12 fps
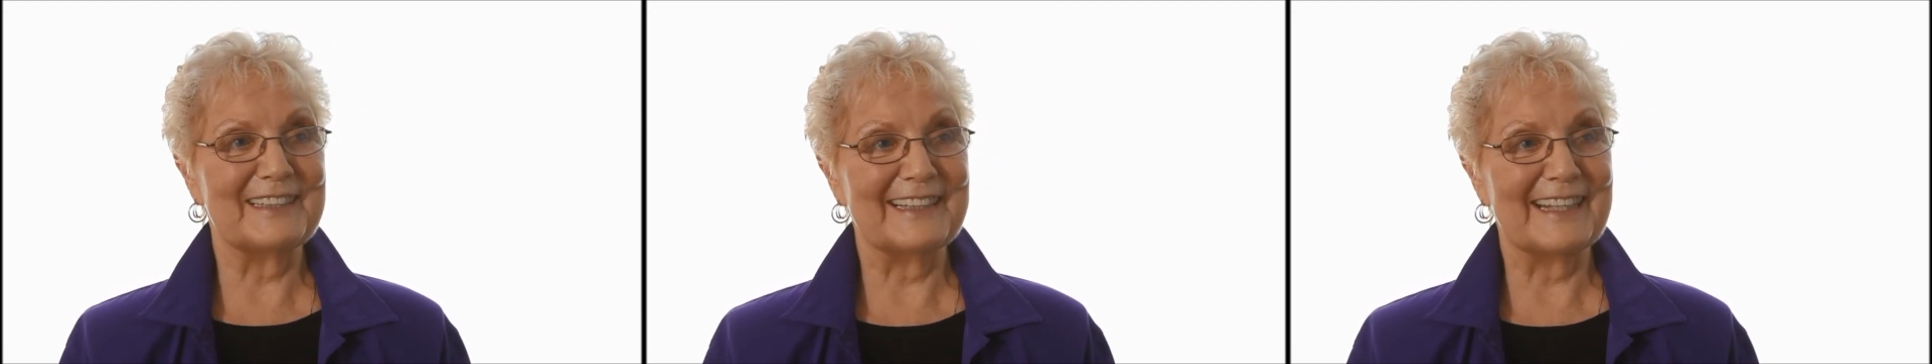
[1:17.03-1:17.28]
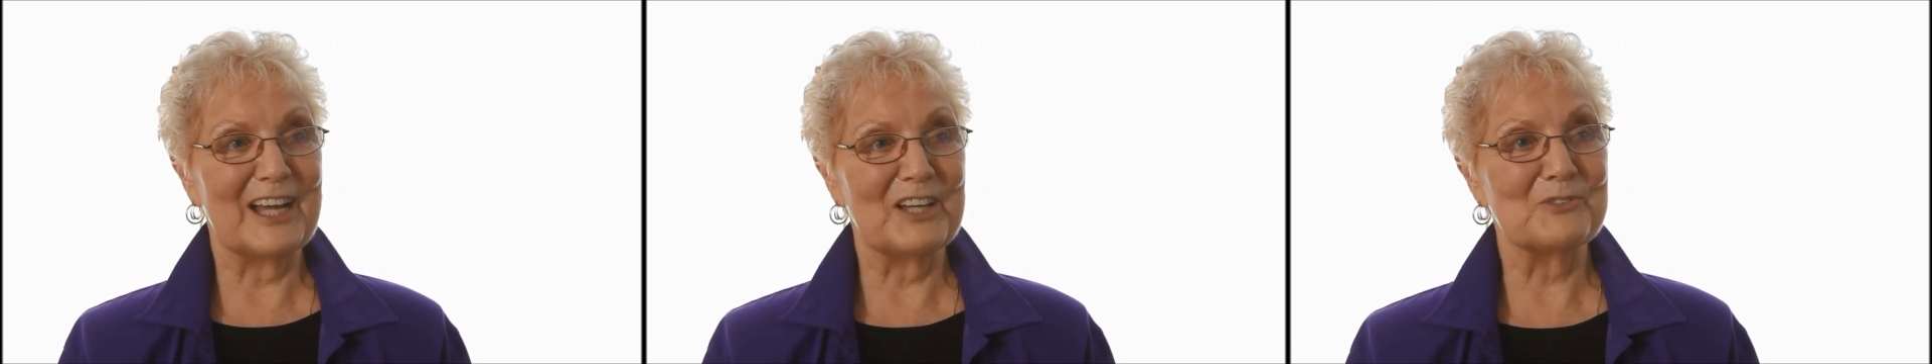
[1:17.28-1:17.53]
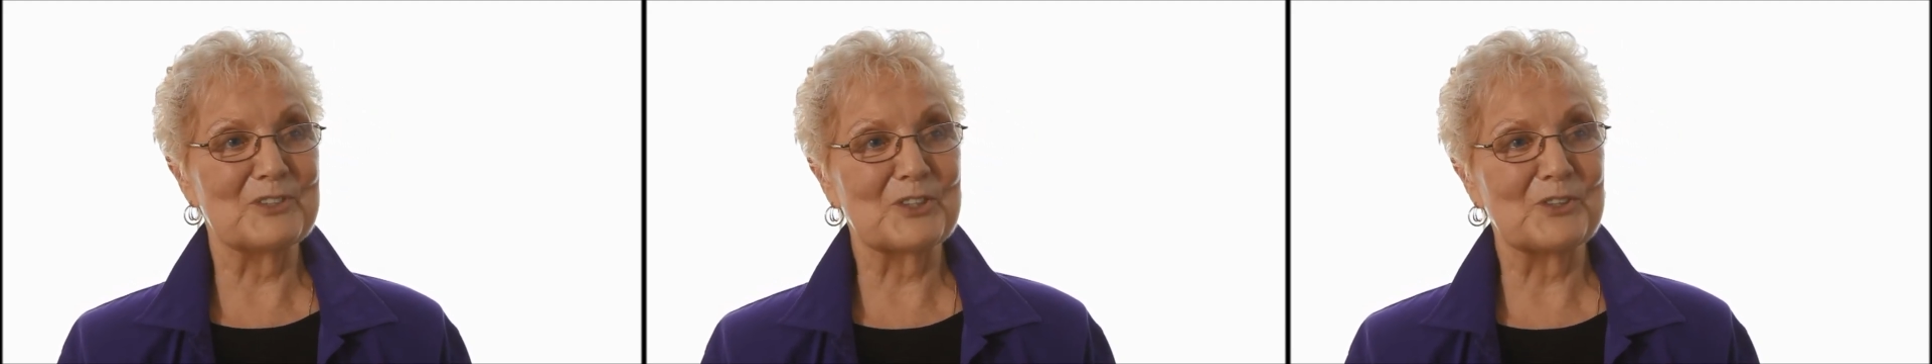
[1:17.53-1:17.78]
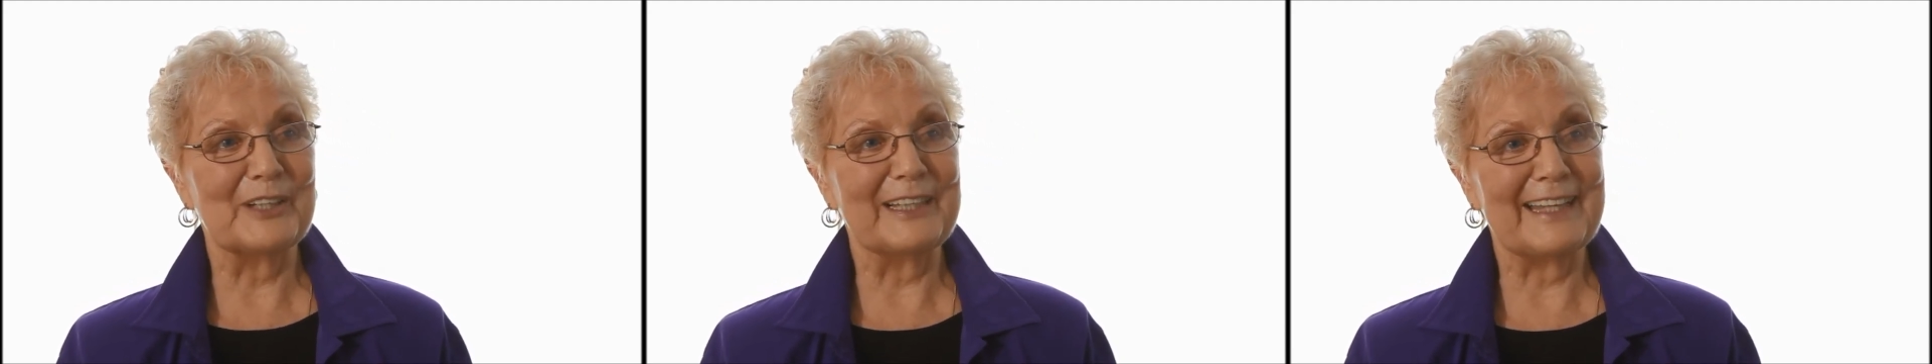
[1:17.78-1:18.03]
that I was
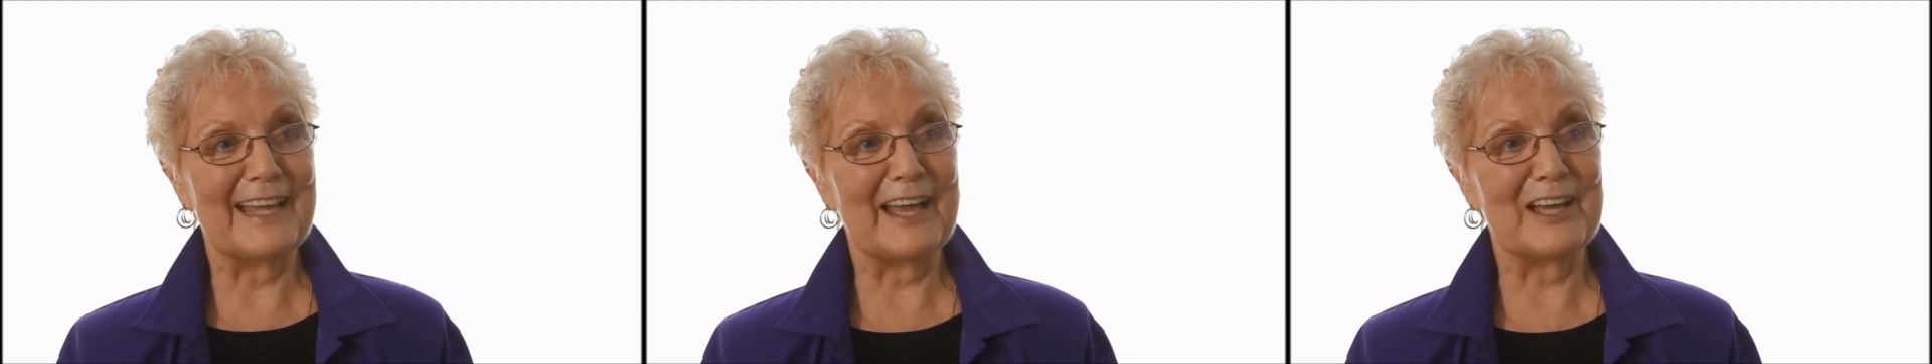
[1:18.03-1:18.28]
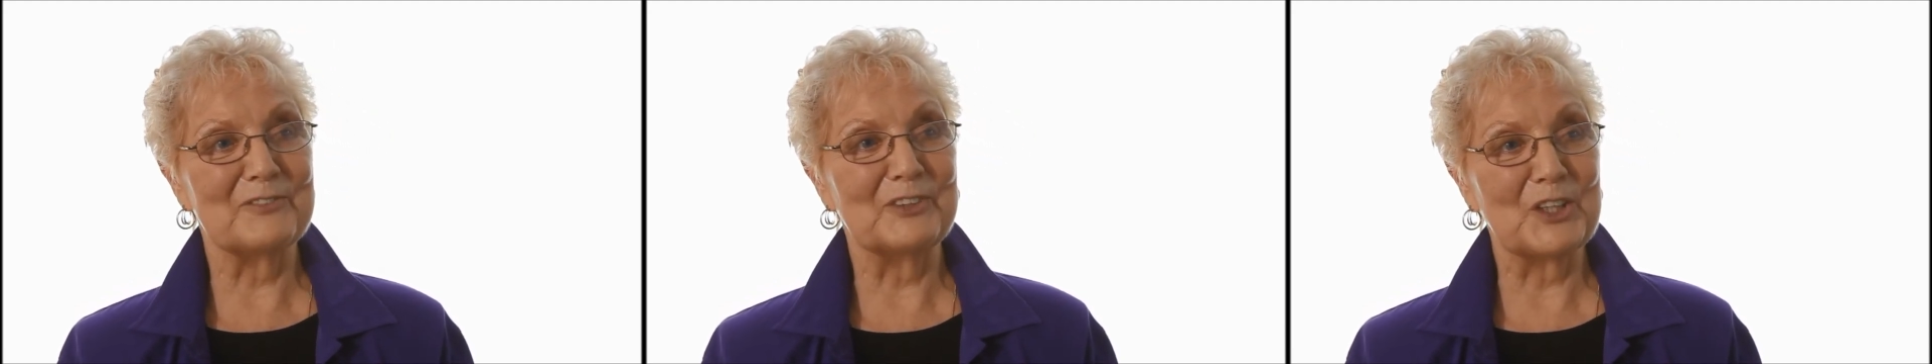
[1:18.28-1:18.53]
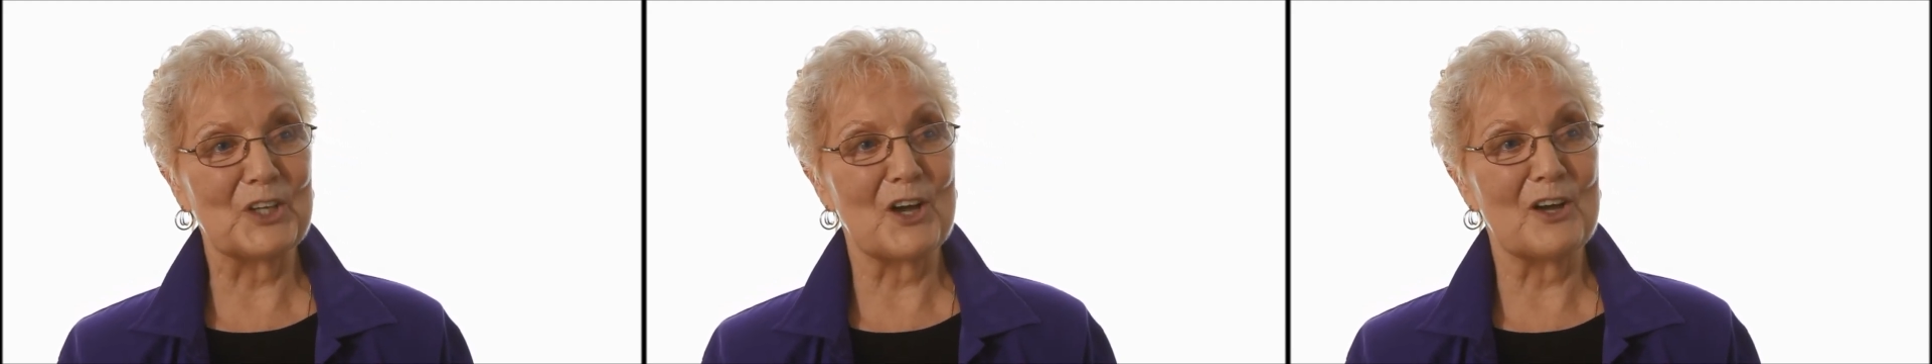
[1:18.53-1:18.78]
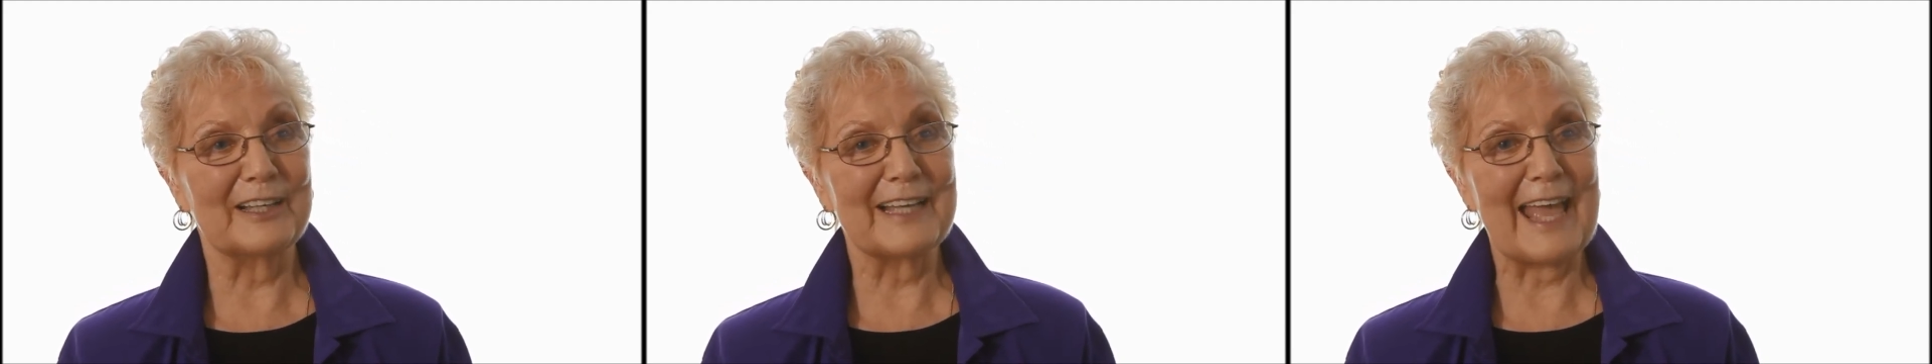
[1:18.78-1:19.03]
going to have a long,